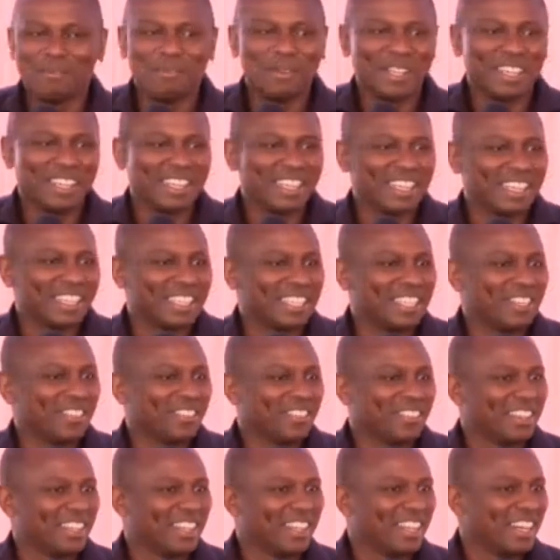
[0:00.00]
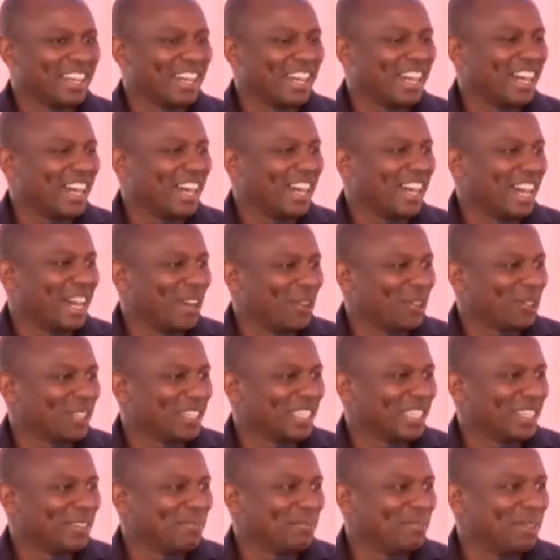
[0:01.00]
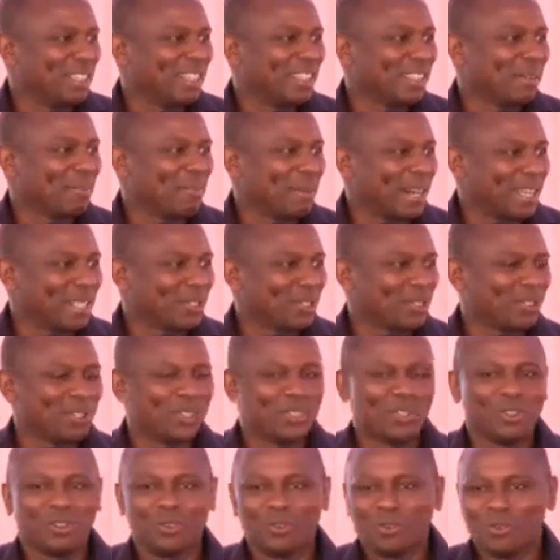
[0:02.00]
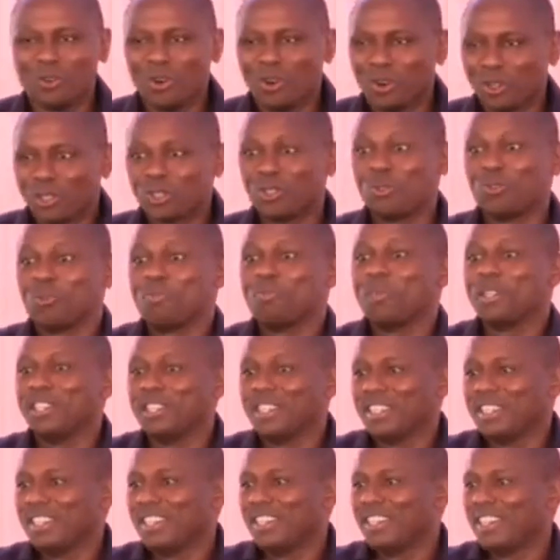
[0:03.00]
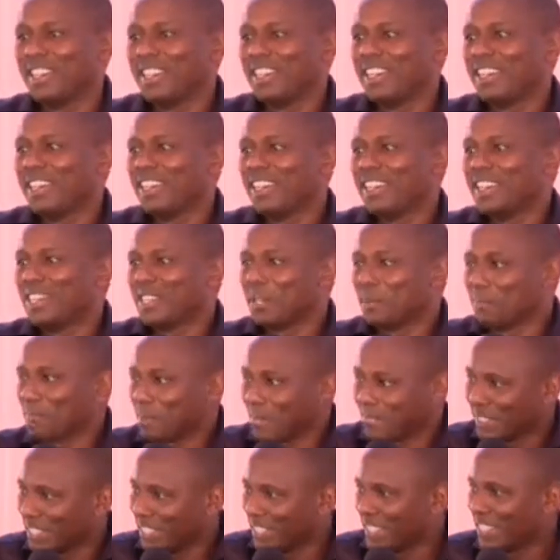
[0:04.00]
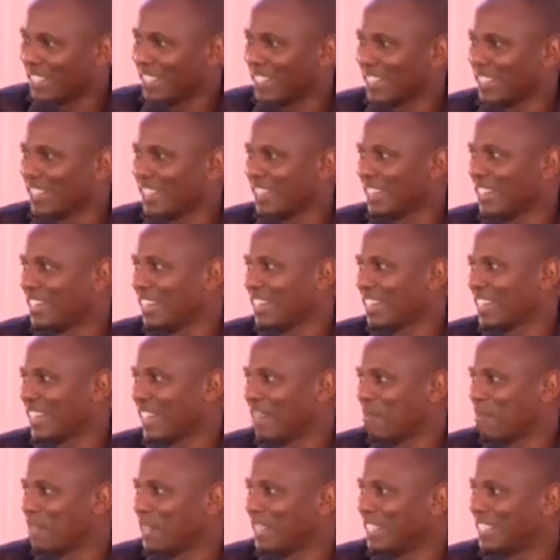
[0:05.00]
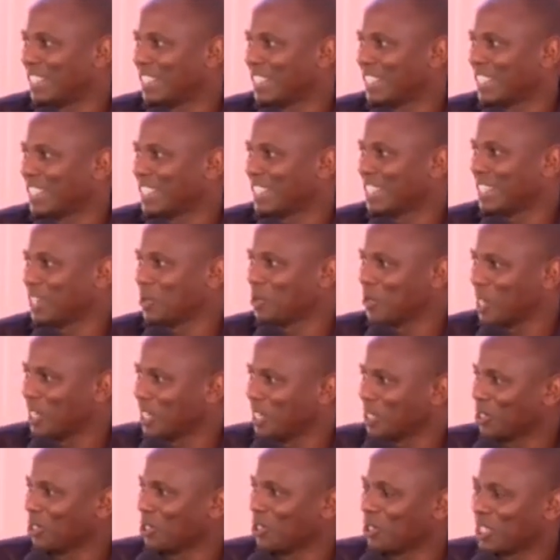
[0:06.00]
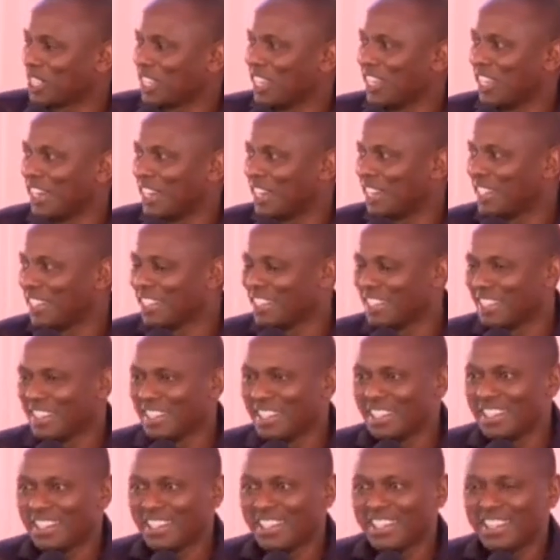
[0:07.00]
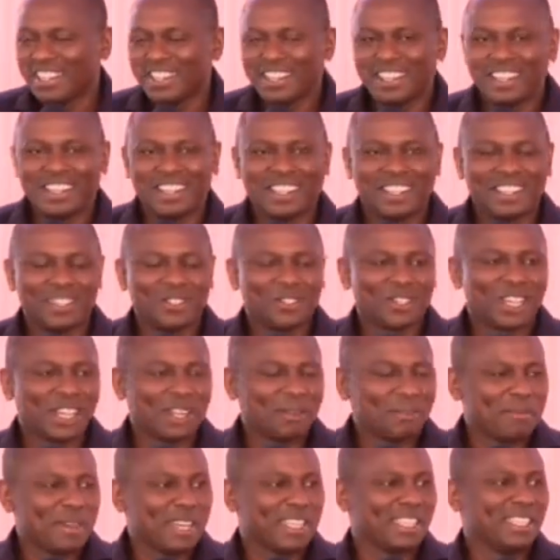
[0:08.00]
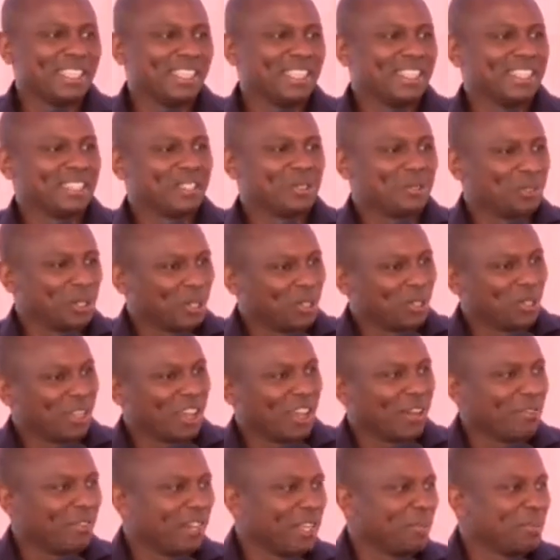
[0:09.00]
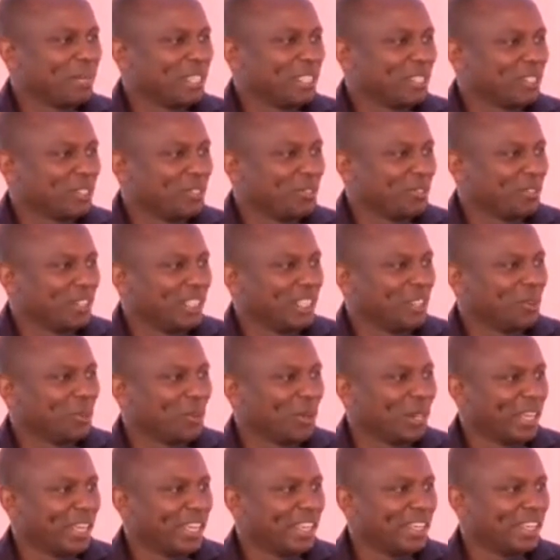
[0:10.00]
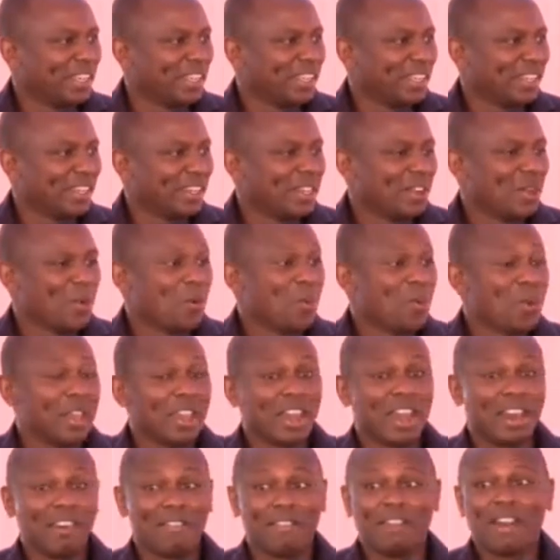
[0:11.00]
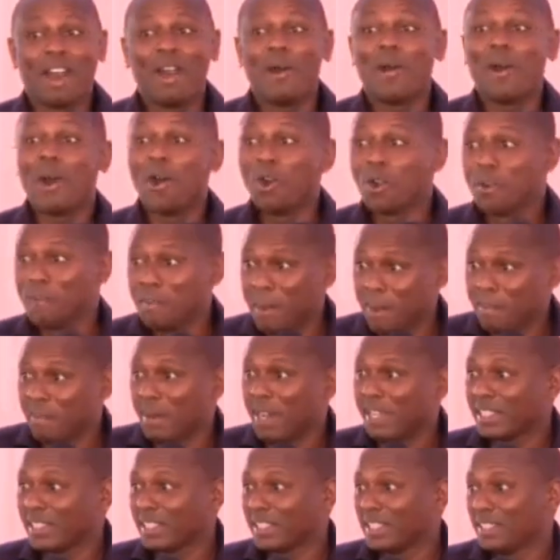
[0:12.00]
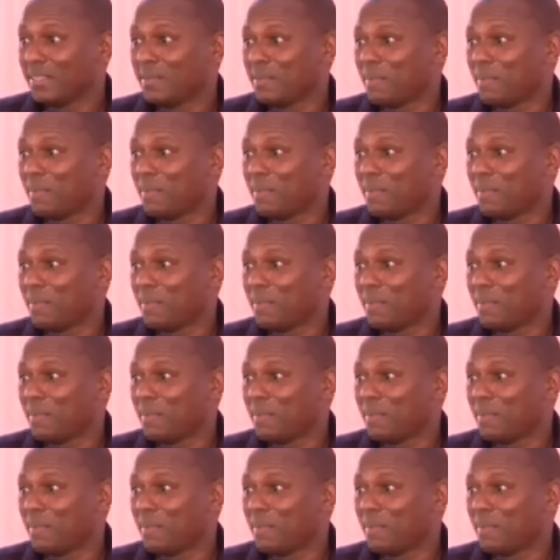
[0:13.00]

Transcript: being the leader of the uh, House and being the person who ought to be representing the Cabinet Secretary when he's not there. And you can imagine the situation I find myself in when we have our own members